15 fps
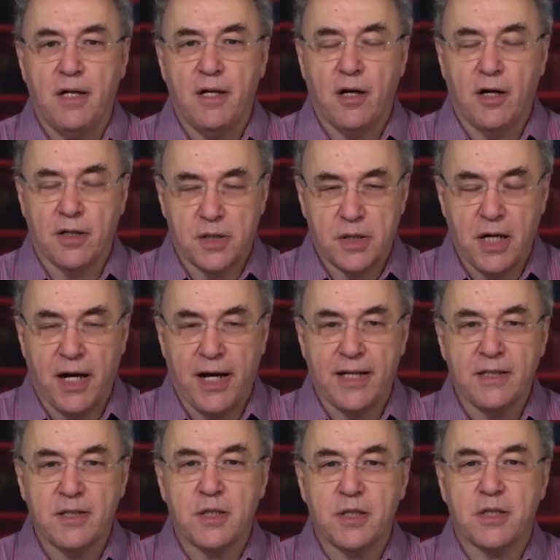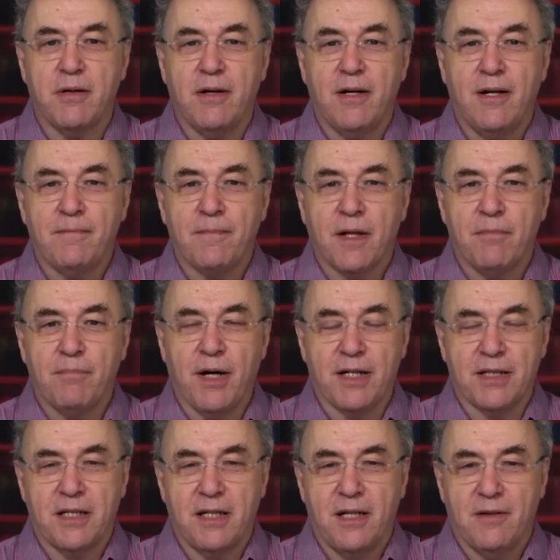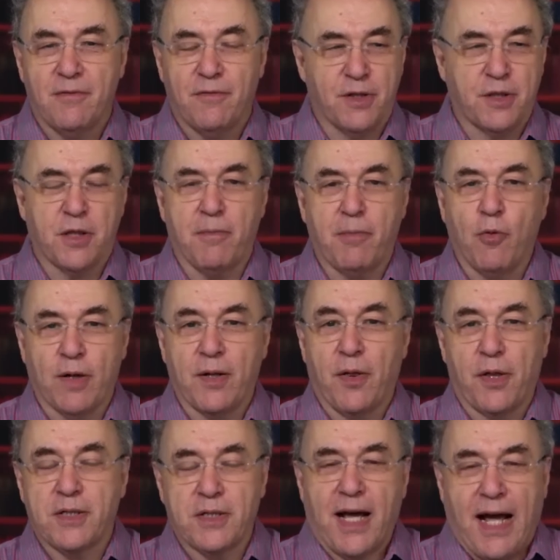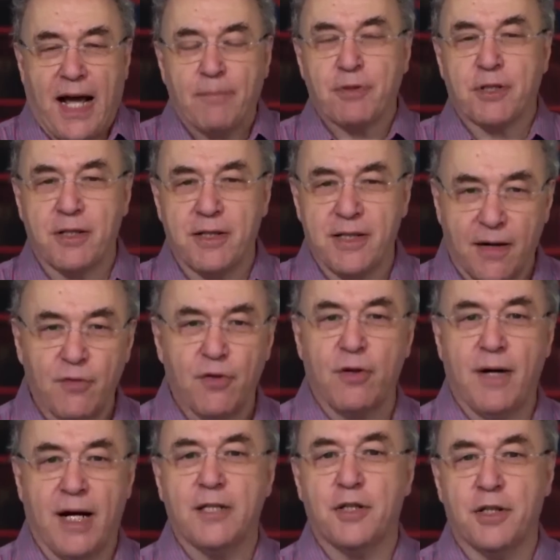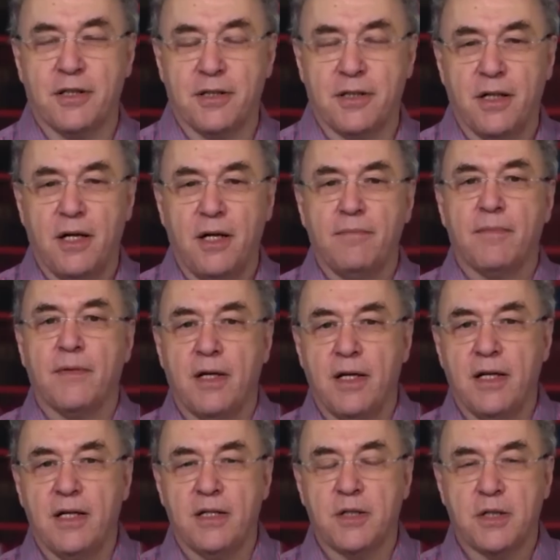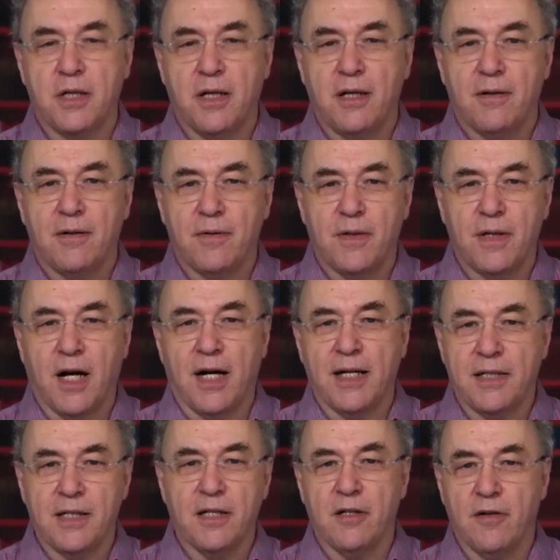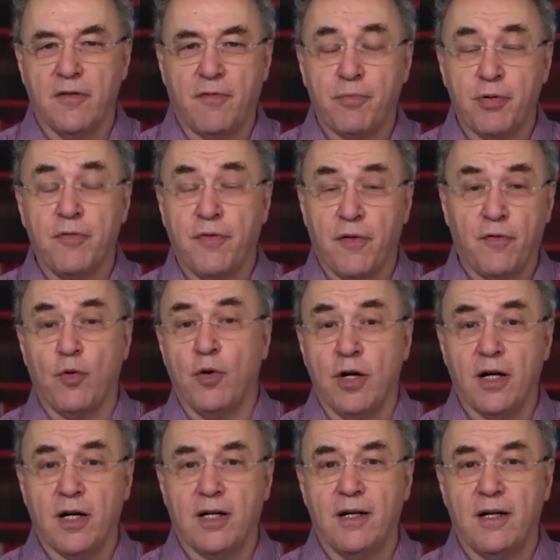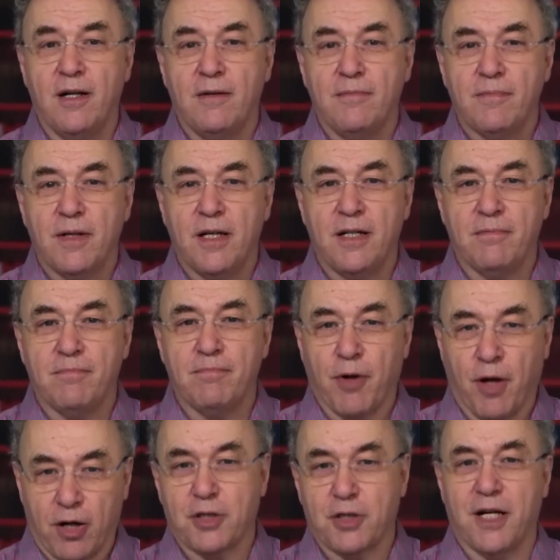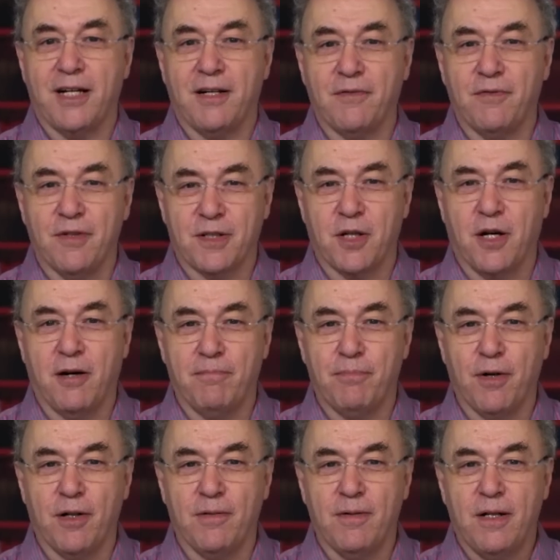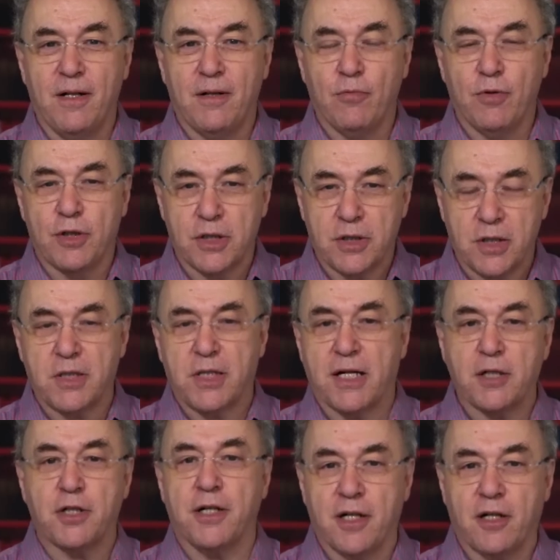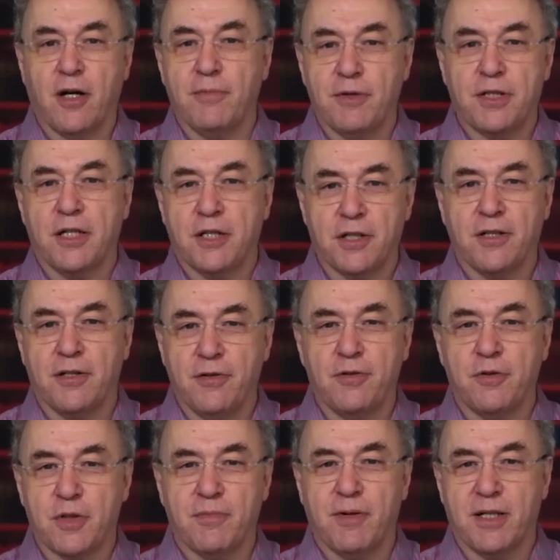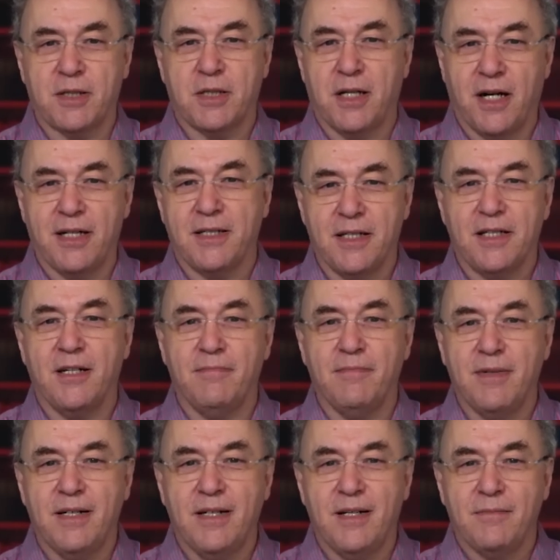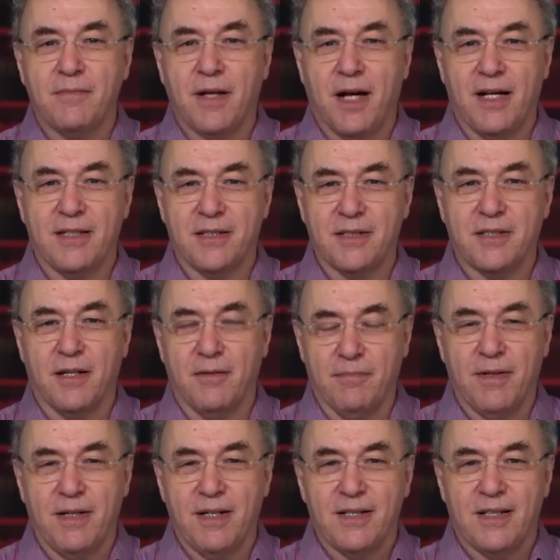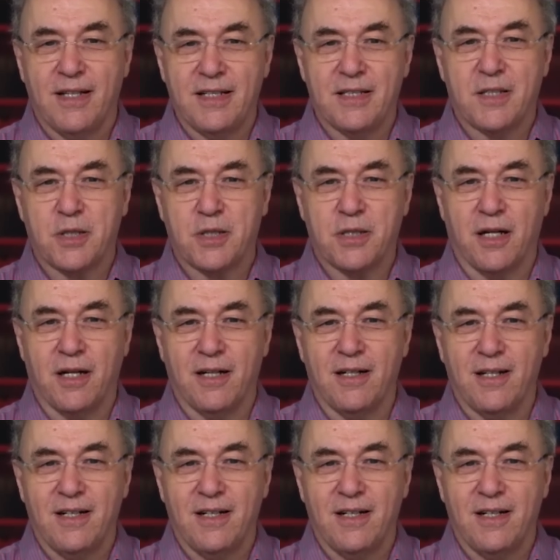on science. But, for example, one of the things I absolutely never imagined is the idea of proof of work in blockchain, for example, which is essentially a computational irreducibility idea. And it's and